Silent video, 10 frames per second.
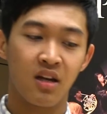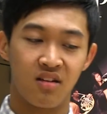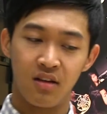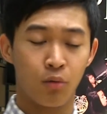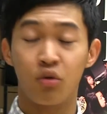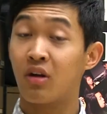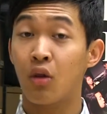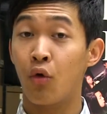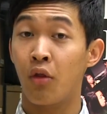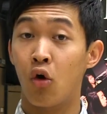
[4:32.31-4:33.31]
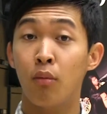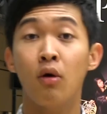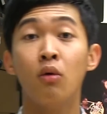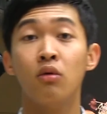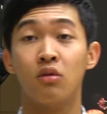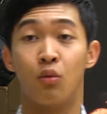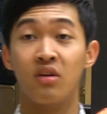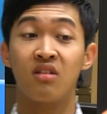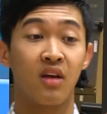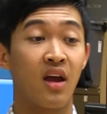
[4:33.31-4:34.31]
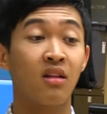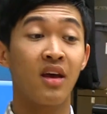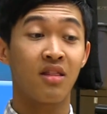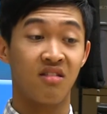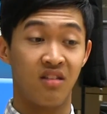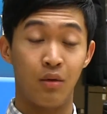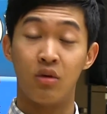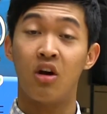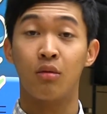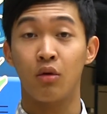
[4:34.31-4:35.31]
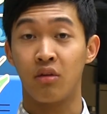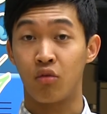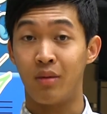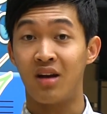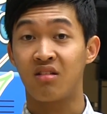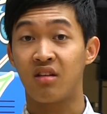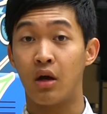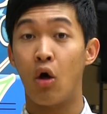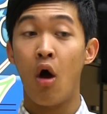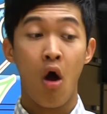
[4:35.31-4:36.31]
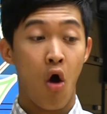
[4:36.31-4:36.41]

It's still pretty low in the oboe. So once again, like the C we talked about in the chromatic scale,